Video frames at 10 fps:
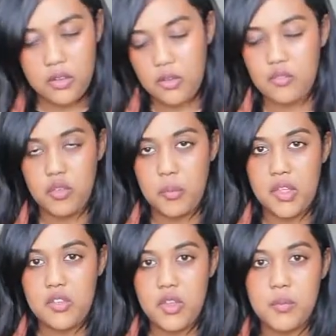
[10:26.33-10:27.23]
your
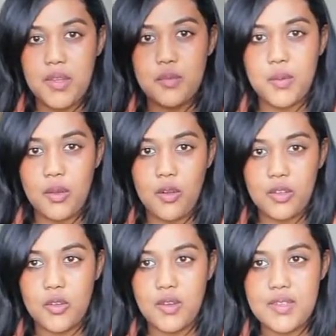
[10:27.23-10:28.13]
information must be
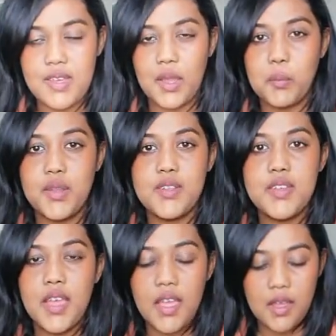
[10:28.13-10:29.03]
on your assignment.
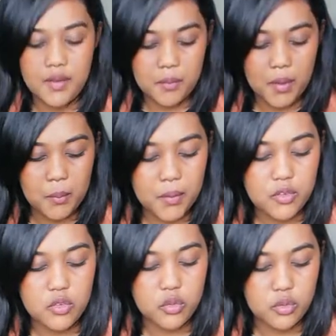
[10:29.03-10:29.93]
Remember
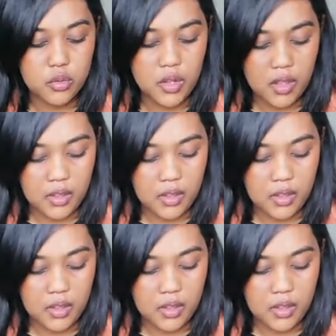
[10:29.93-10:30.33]
to